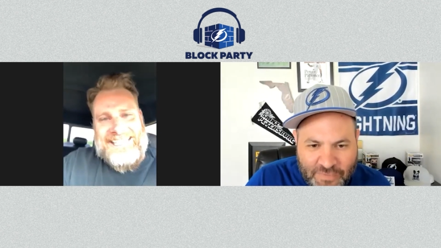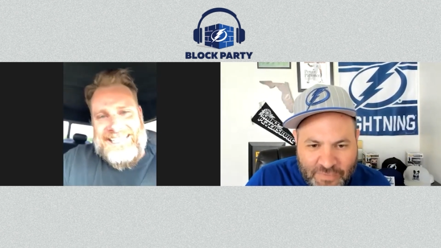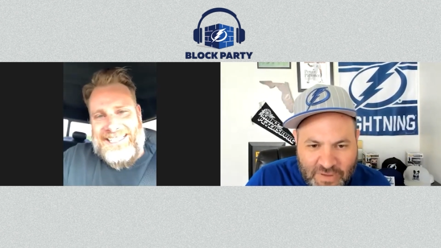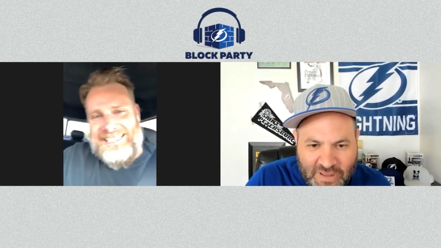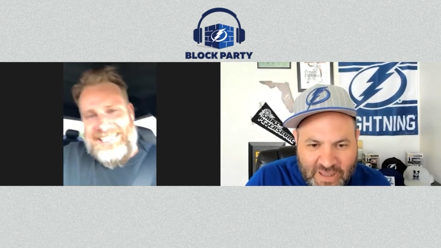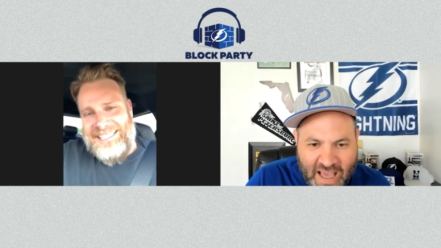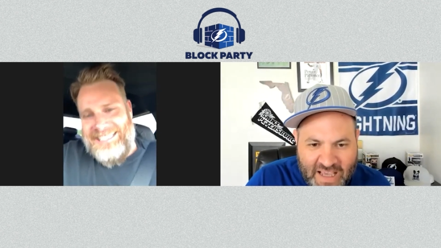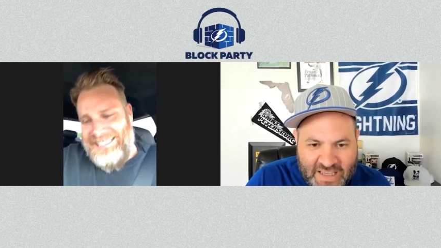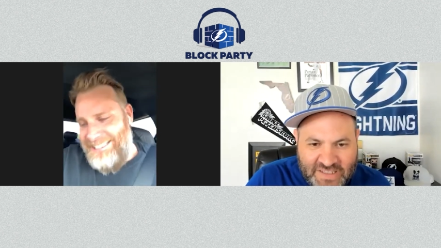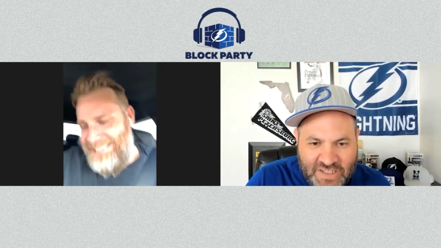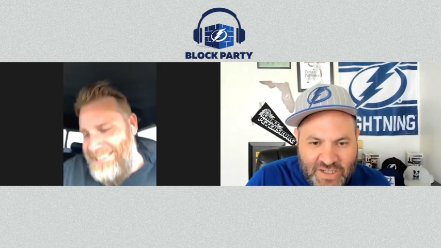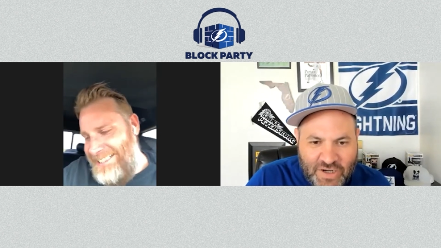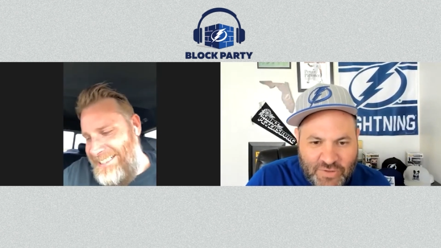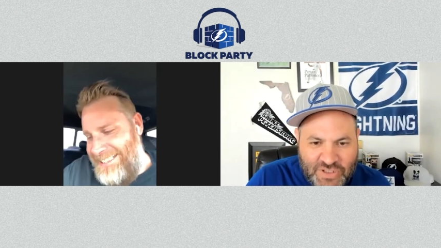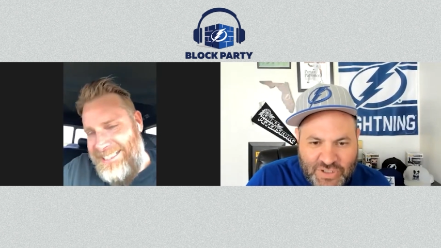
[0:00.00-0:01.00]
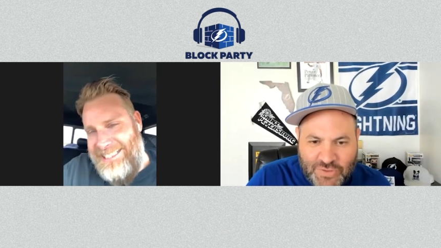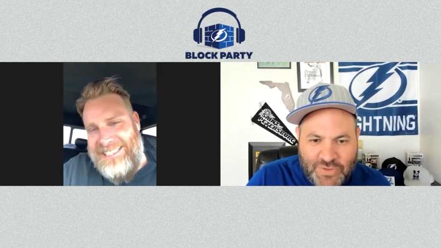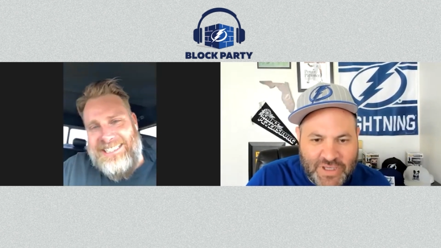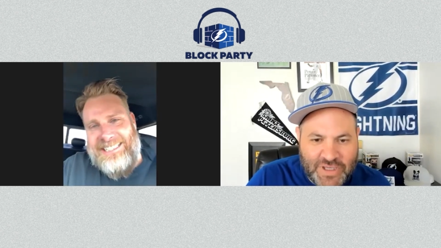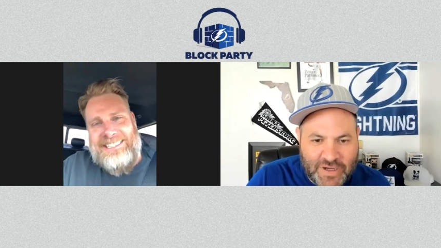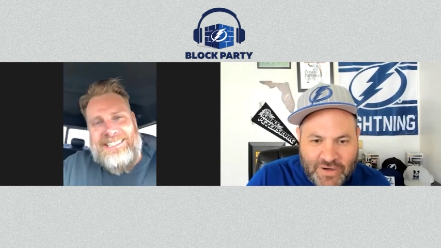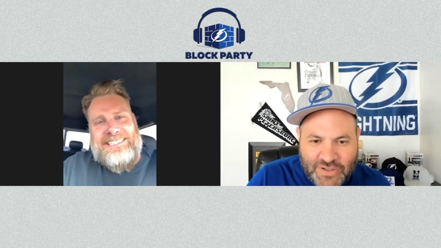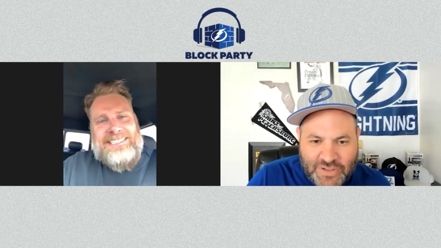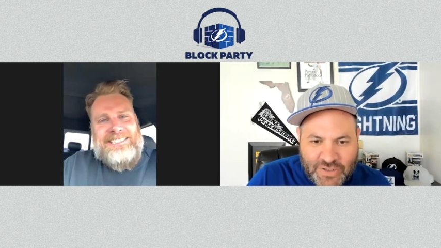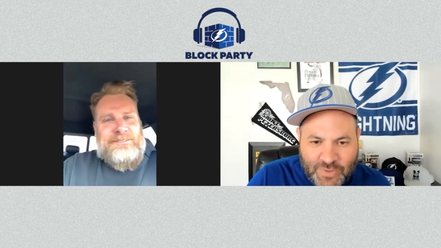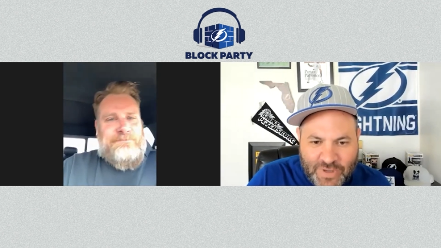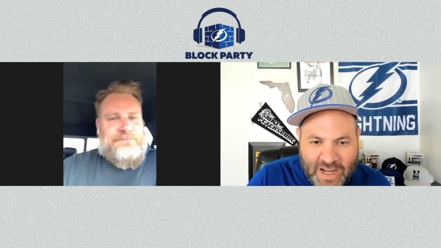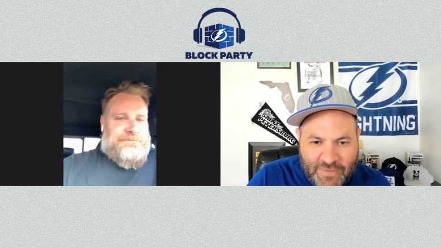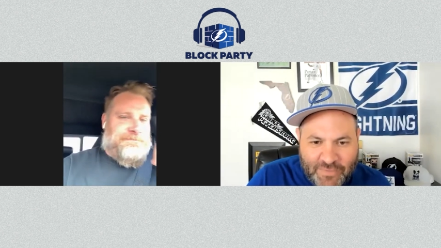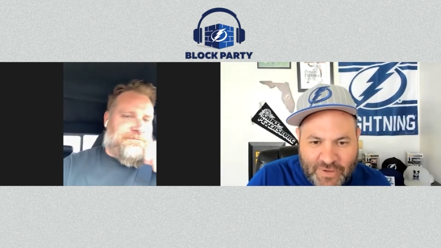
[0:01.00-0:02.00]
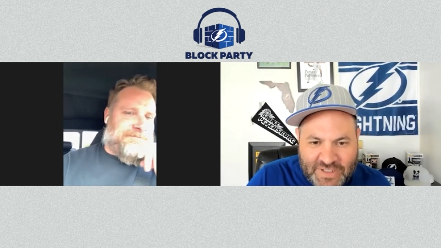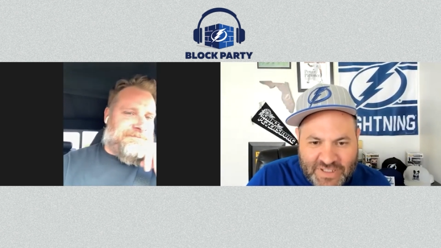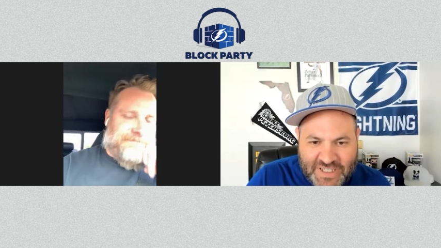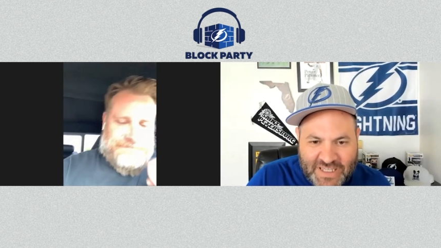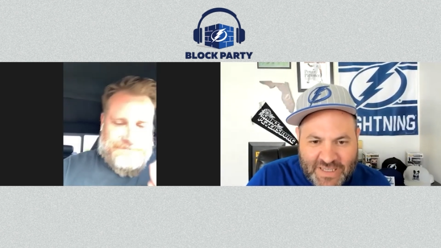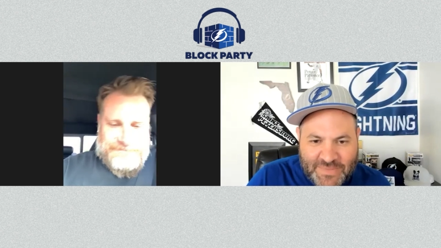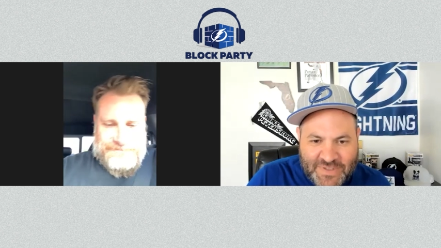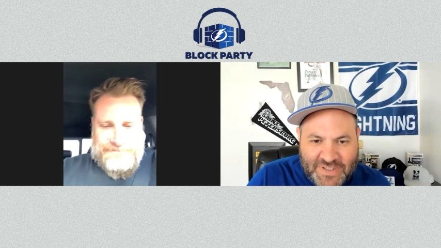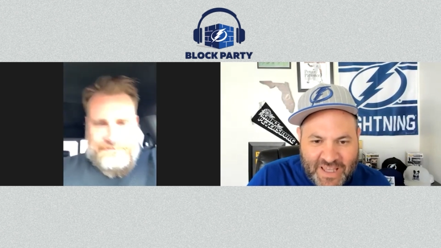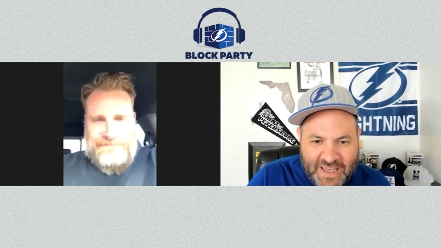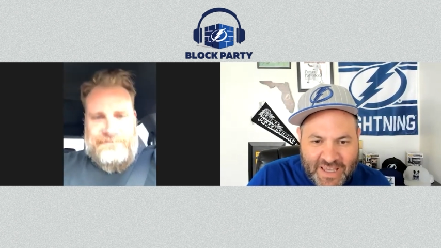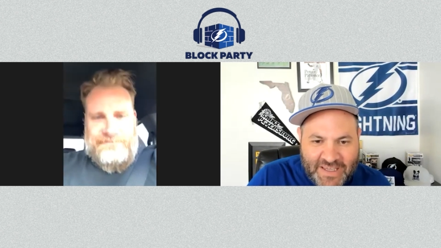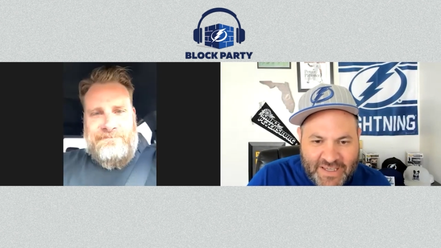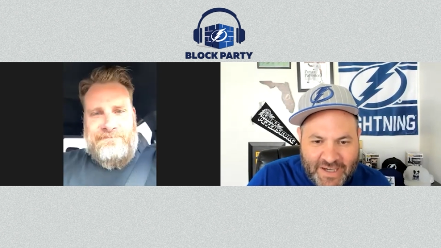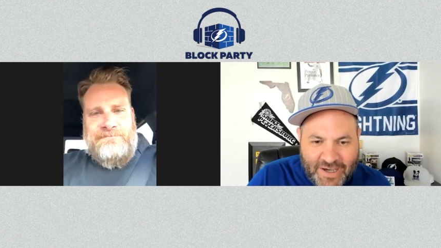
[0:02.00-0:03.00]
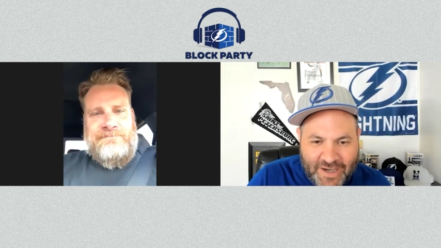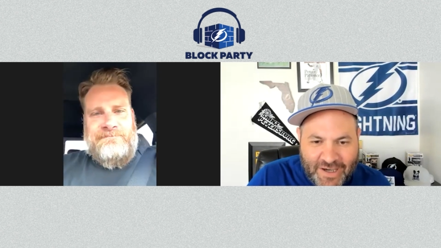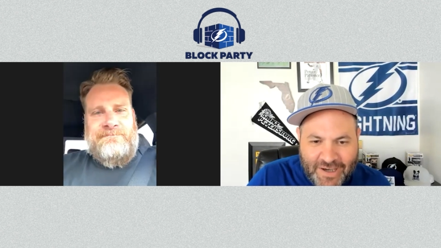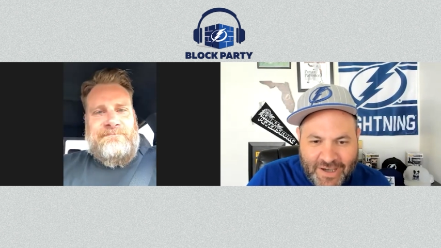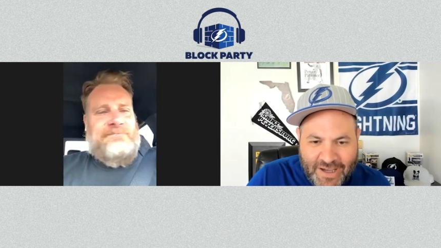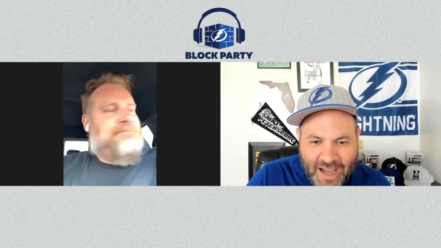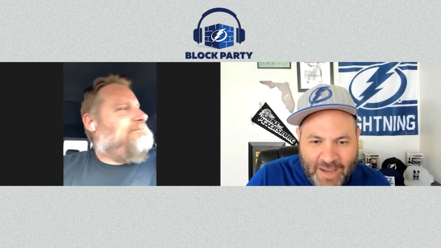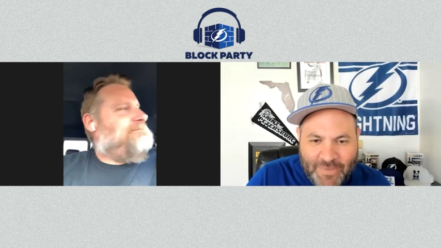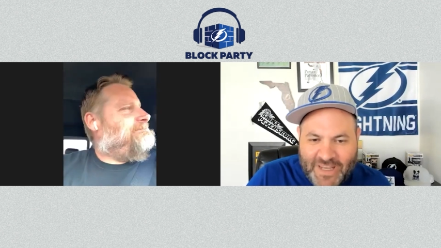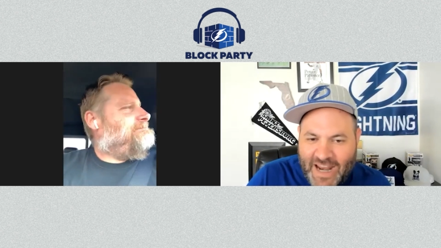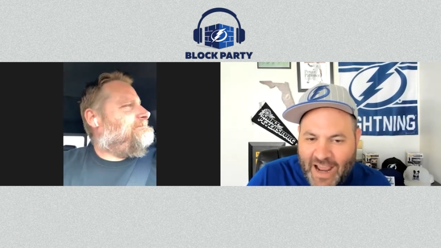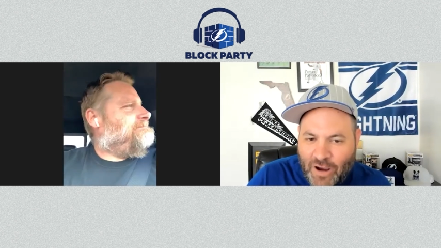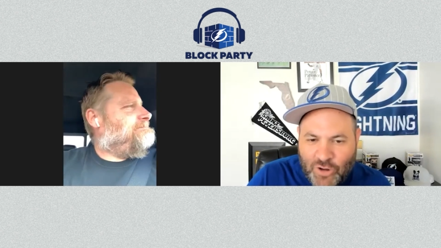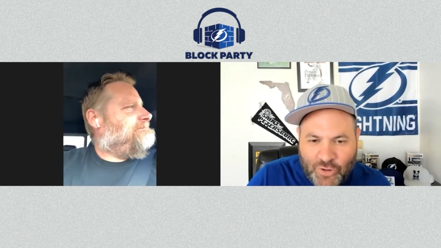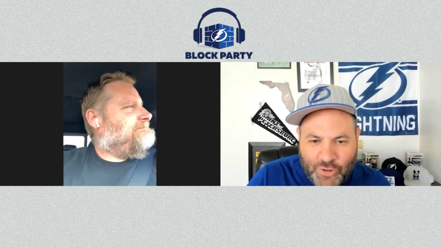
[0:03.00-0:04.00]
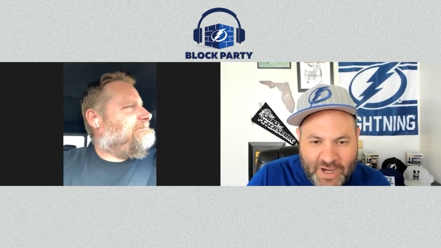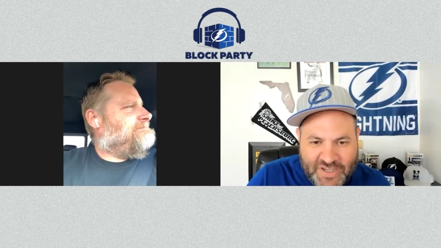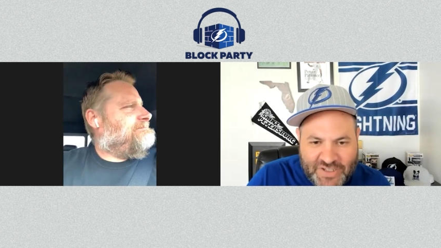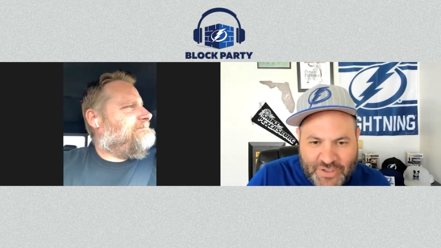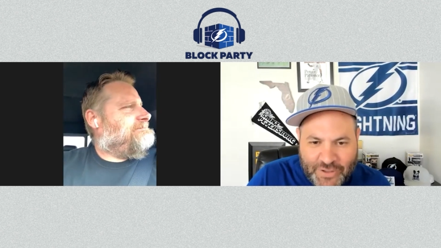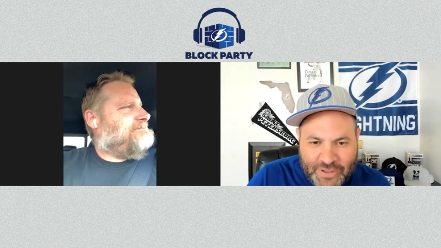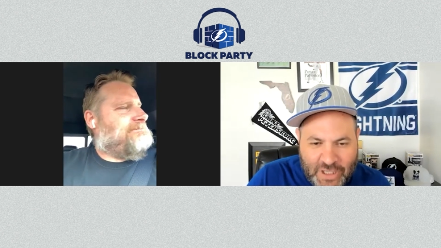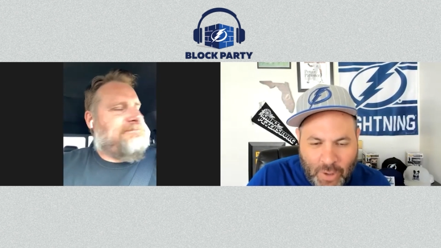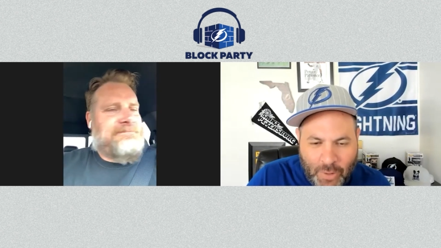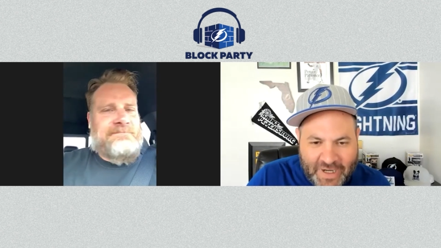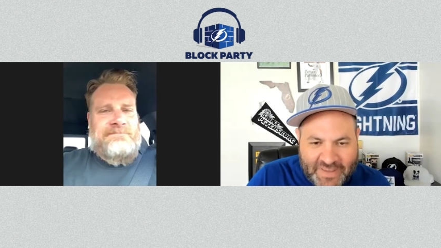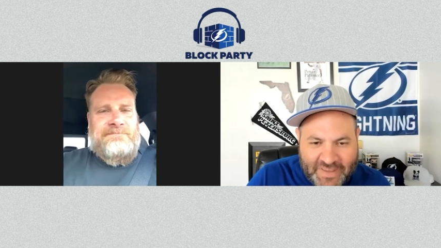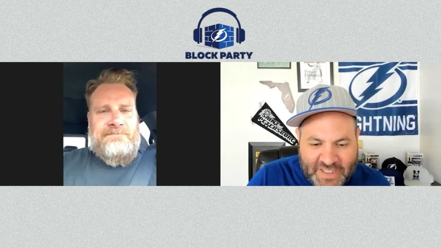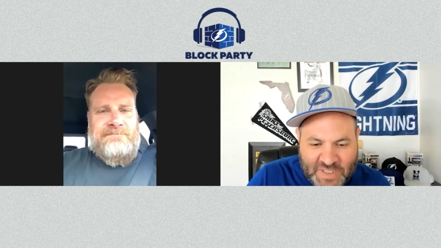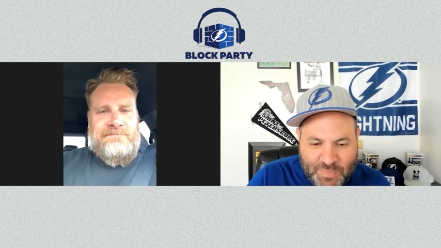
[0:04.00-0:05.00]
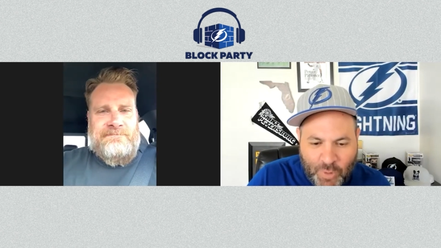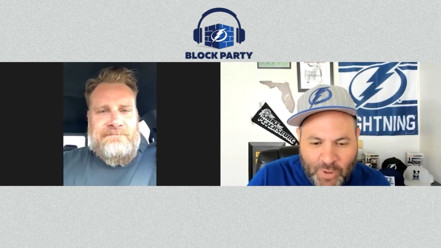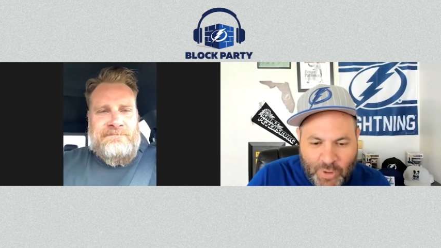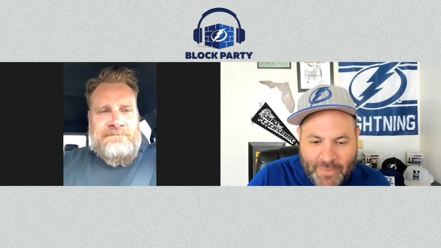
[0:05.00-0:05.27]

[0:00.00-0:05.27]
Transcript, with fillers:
Speaker 1: for the last 2 years or whatever it seems like. I mean, how crazy are you going at this point?